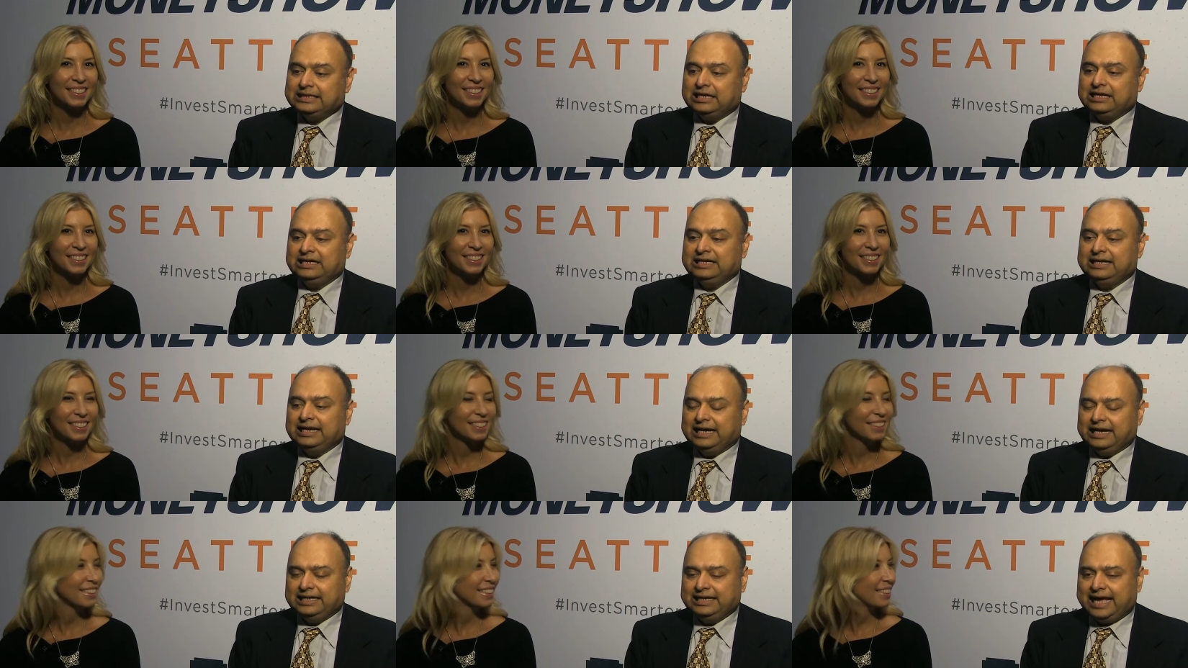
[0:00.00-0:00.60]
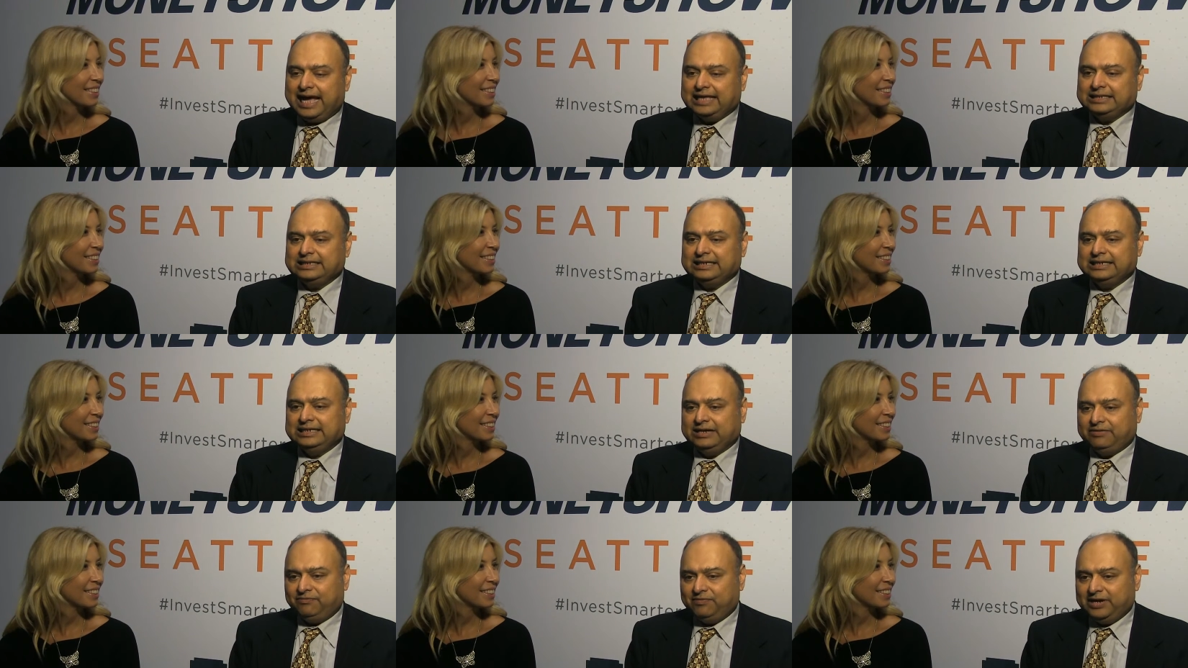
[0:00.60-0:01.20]
Speaker 1: It, uh, it has a
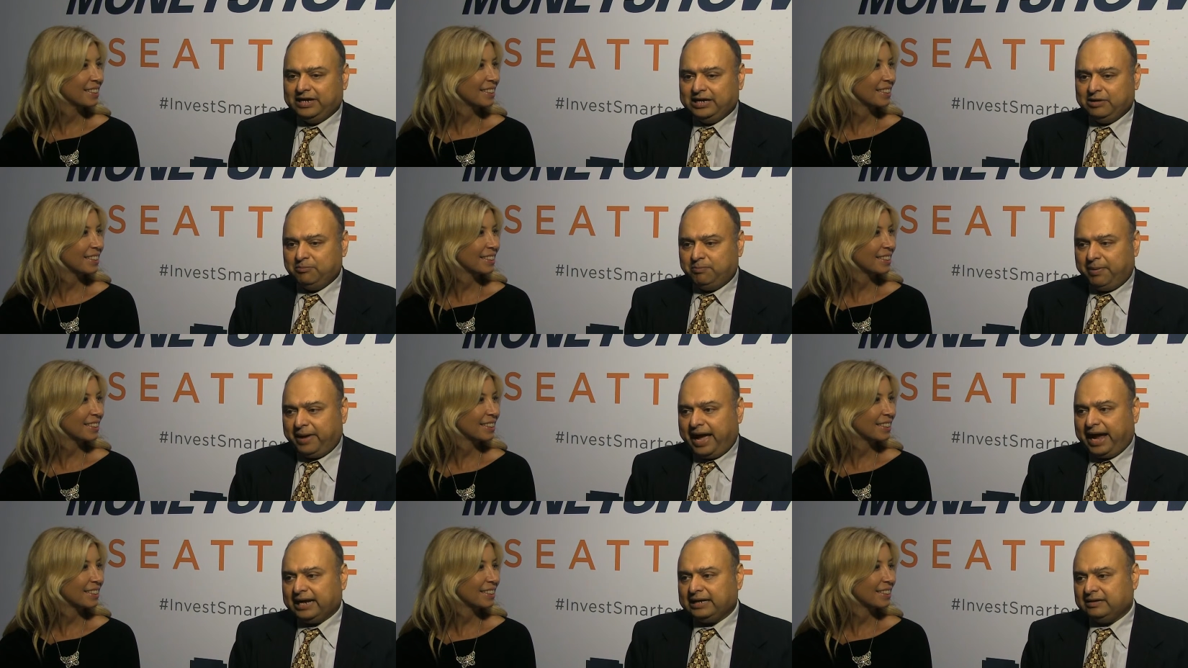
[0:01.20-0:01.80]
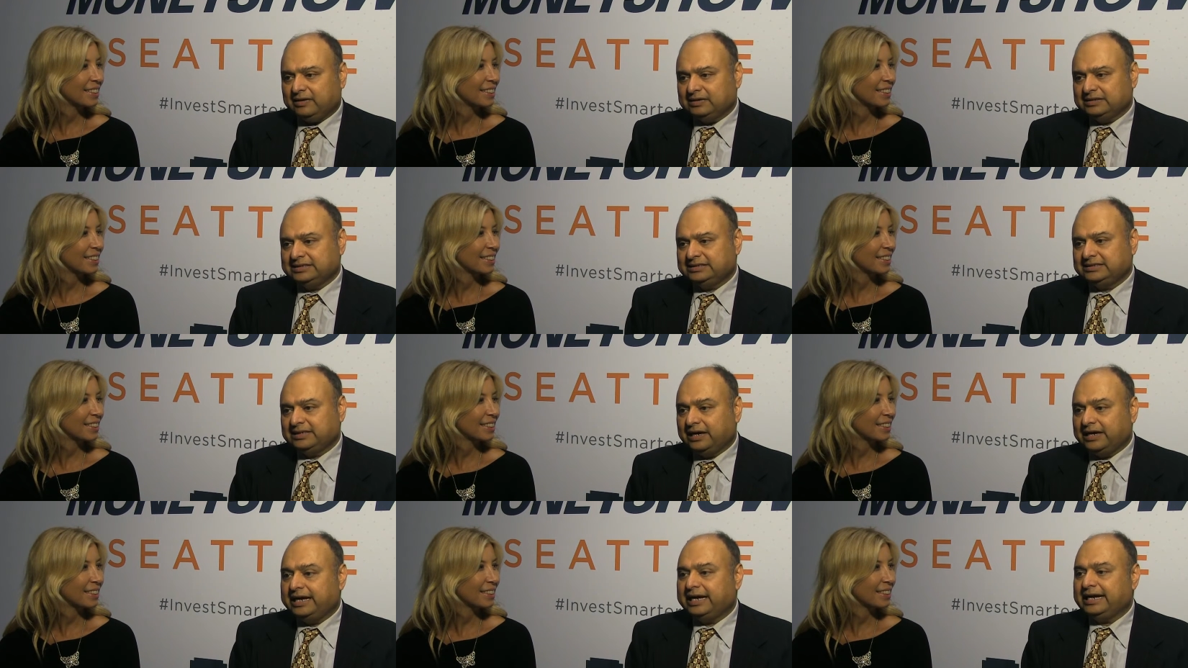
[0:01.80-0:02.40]
definite impact on
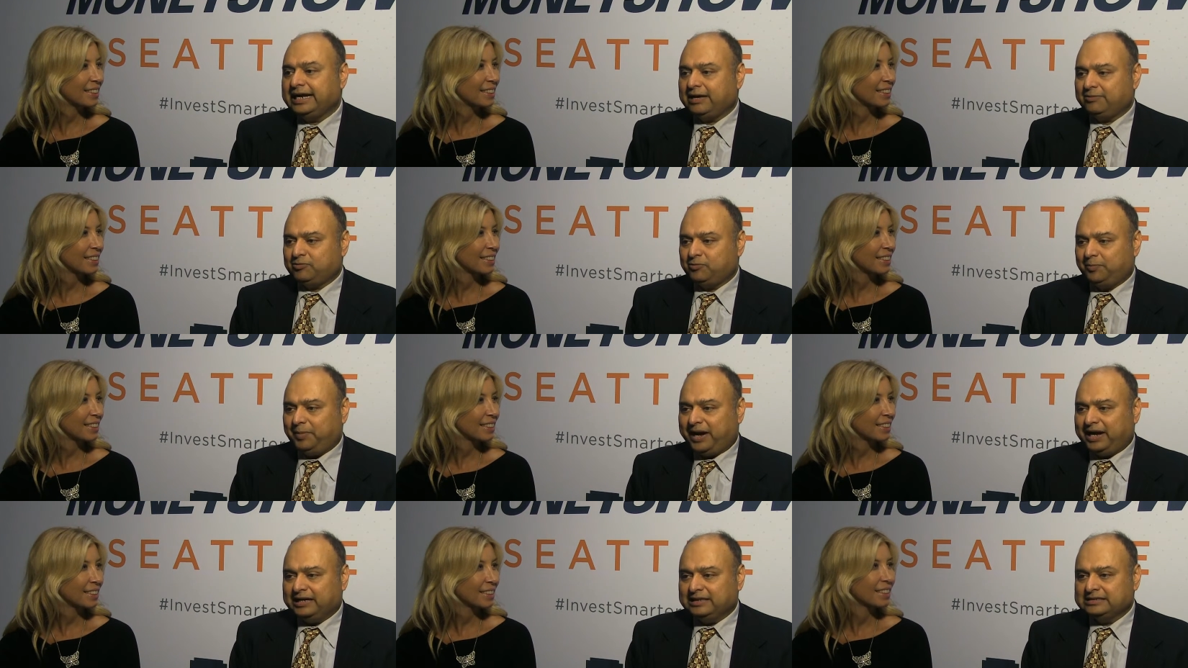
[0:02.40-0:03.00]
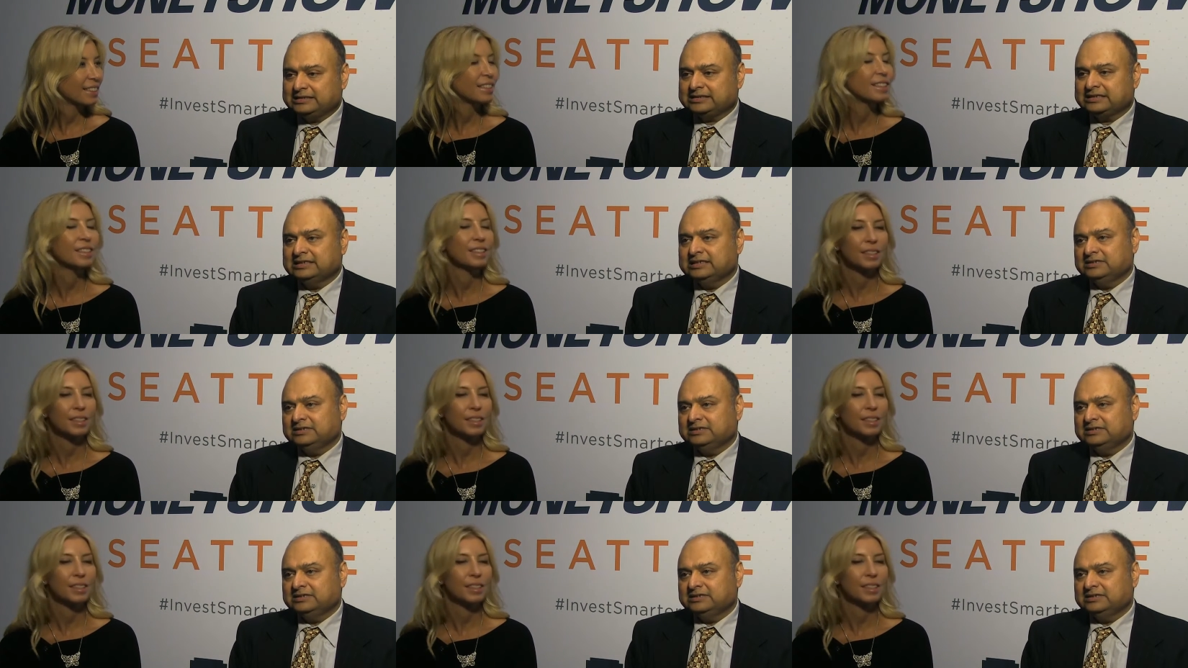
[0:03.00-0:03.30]
certain type of patterns